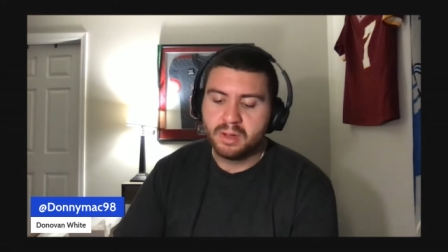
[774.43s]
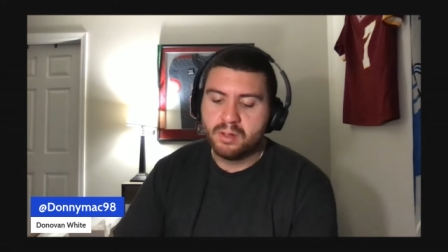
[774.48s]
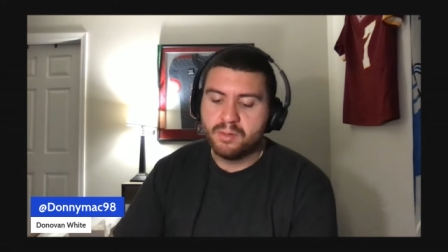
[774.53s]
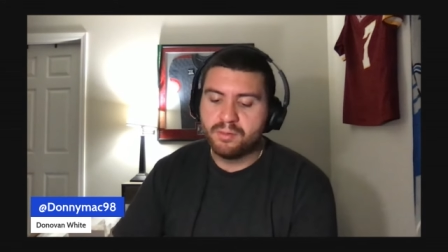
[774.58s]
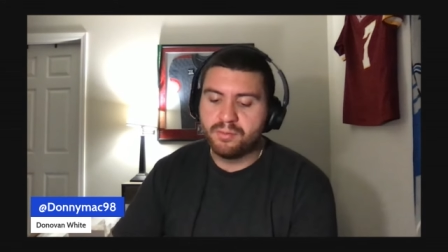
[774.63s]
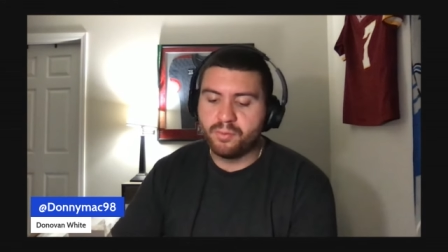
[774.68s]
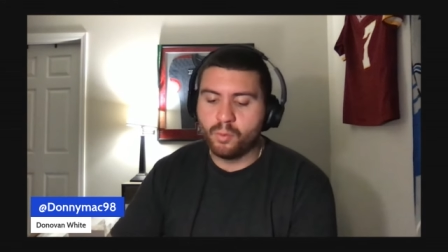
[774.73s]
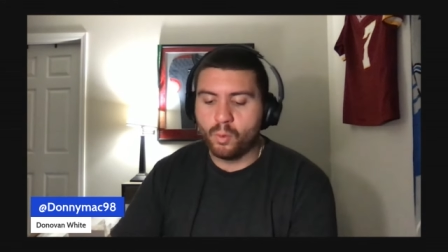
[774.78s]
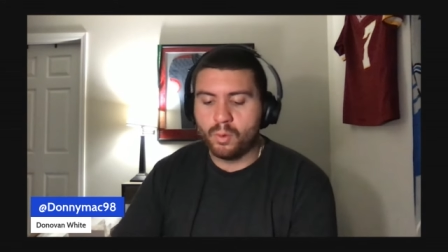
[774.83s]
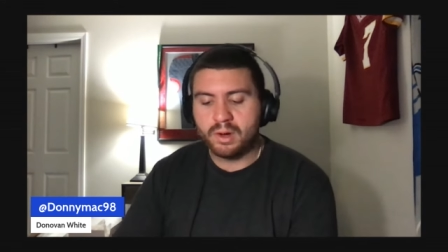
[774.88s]

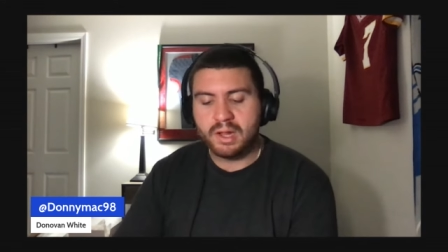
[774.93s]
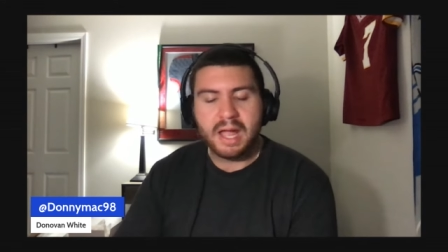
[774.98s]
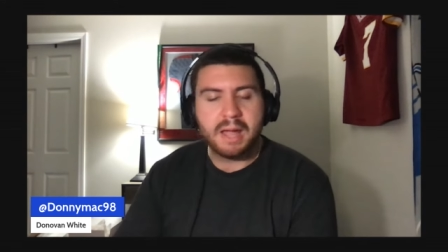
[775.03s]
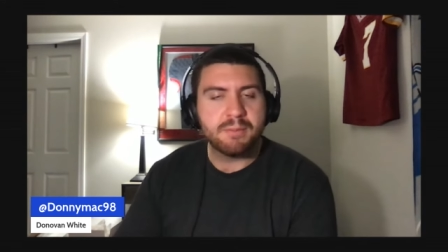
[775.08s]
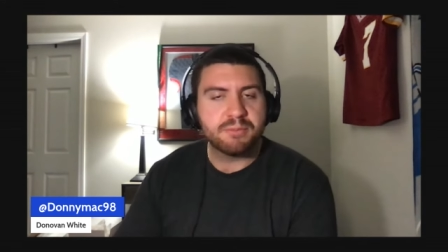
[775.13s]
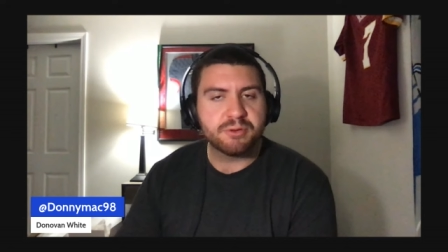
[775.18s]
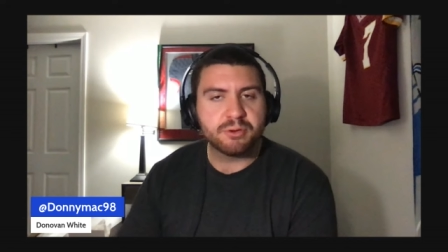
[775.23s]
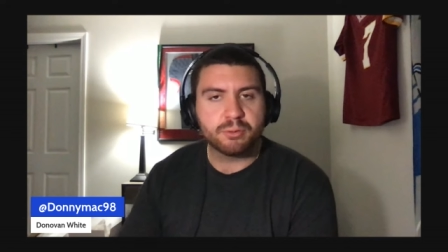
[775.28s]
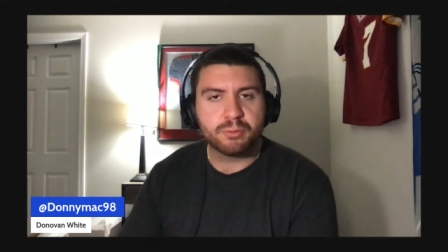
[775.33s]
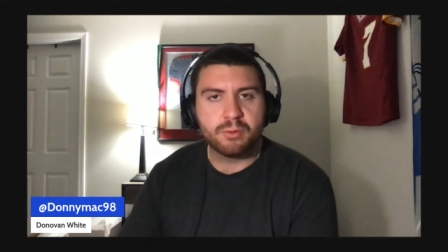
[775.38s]
four
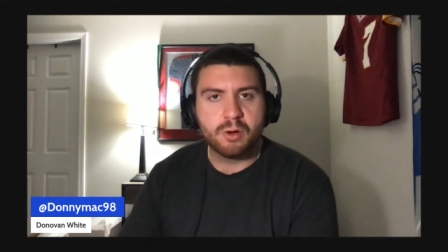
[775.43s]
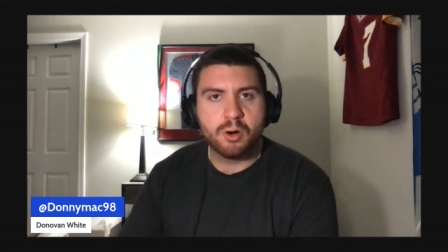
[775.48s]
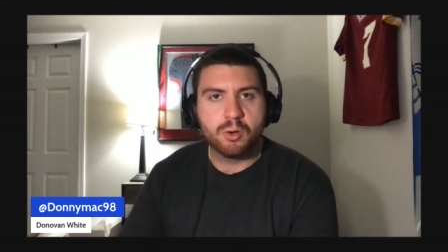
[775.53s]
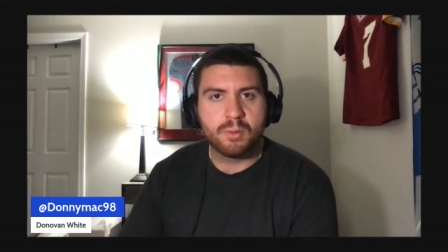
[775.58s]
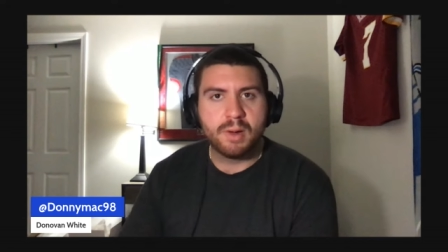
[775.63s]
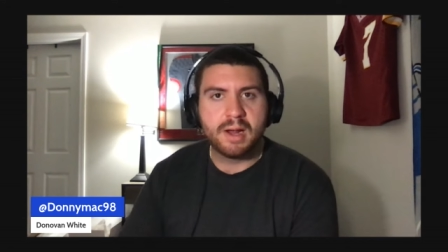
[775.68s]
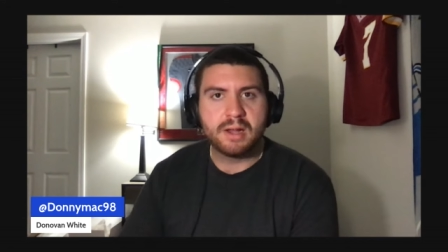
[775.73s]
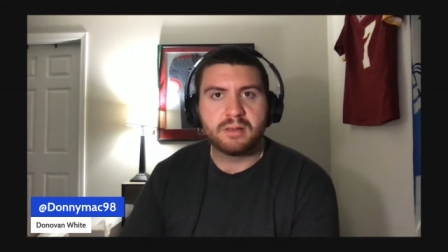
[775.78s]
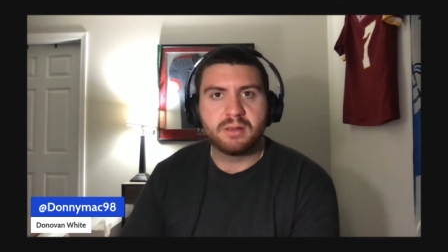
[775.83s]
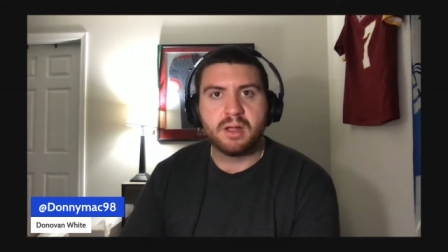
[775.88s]
games in a row
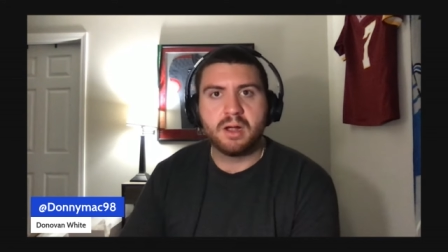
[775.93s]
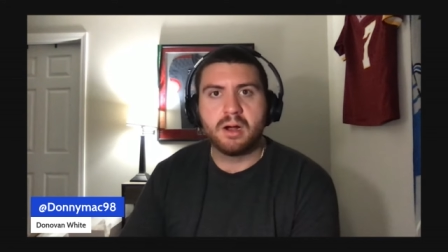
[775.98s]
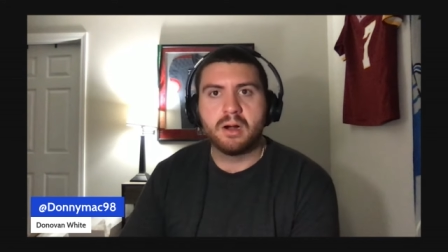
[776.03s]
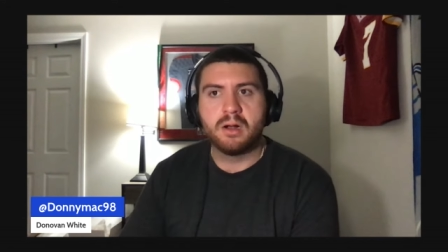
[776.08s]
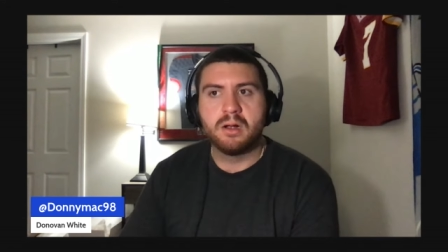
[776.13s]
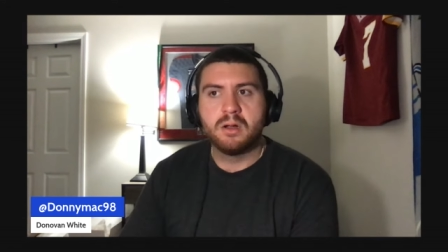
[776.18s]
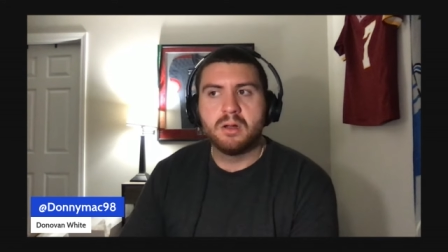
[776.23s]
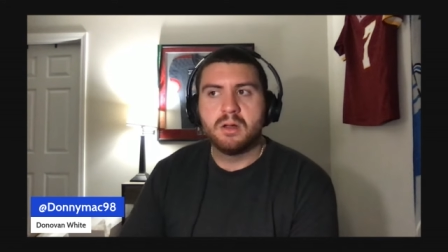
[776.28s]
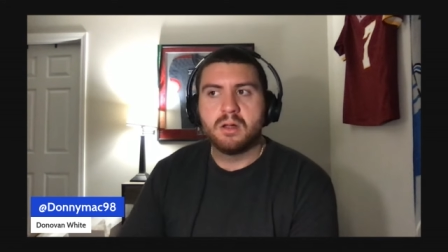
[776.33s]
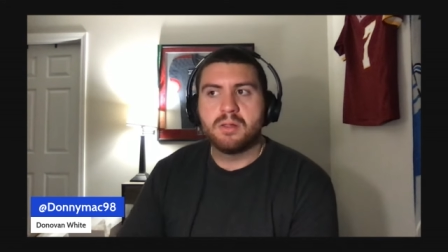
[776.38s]
right
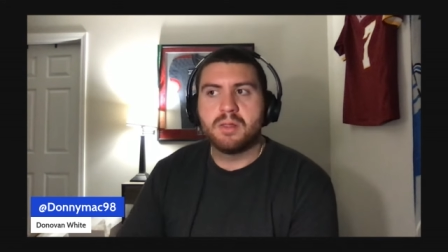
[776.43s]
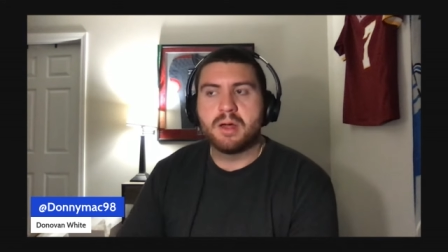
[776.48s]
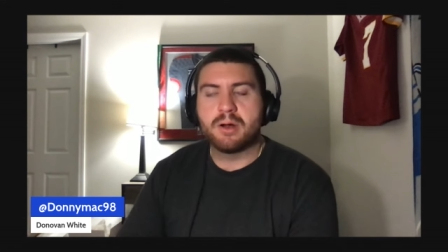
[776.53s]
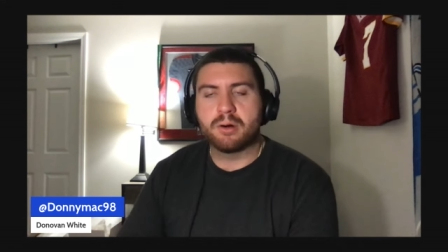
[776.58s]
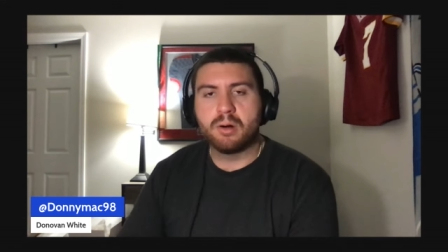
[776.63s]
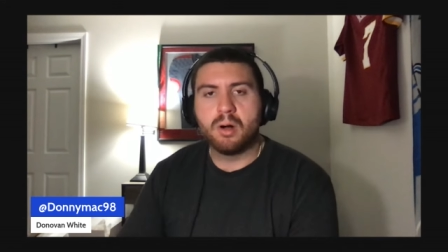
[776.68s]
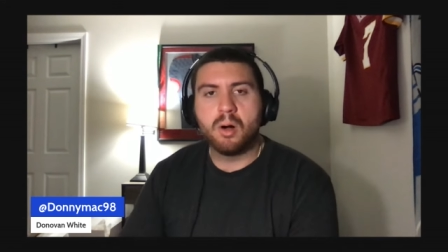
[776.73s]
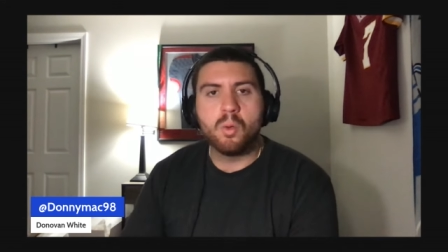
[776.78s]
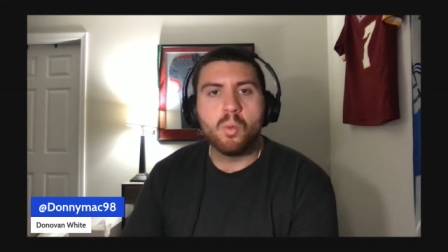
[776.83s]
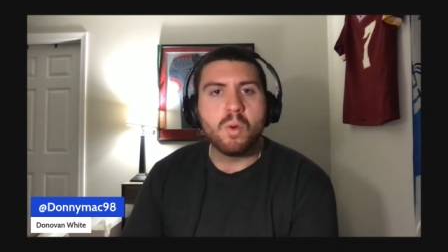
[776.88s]
there that
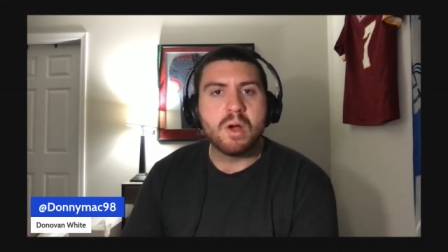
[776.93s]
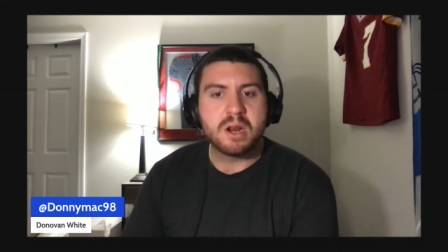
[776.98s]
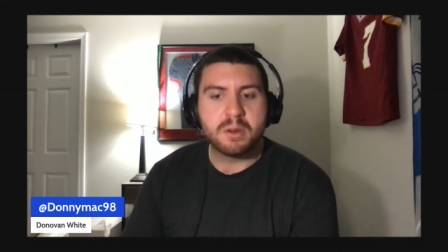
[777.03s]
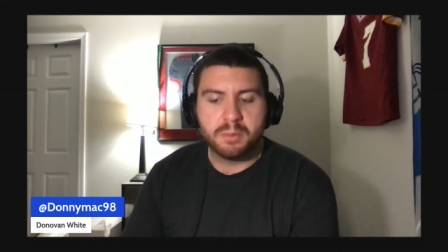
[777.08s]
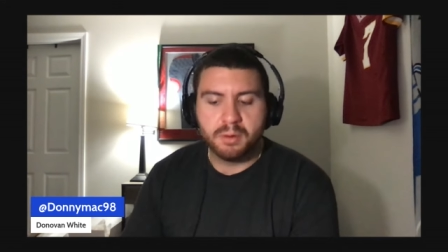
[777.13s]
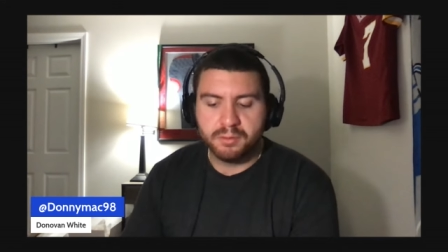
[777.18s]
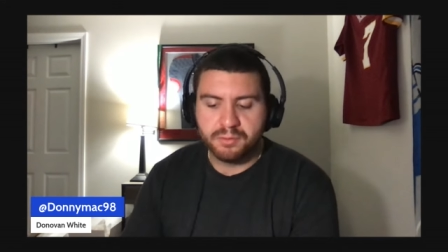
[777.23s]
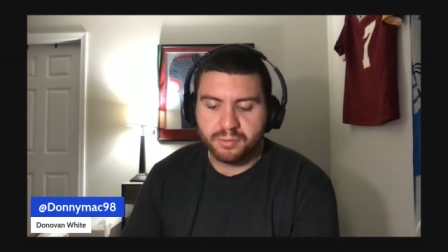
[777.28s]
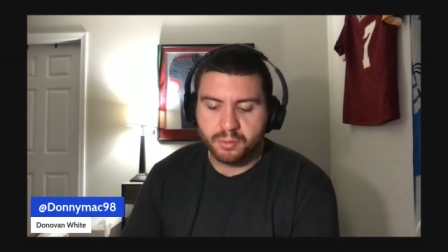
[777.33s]
are all winnable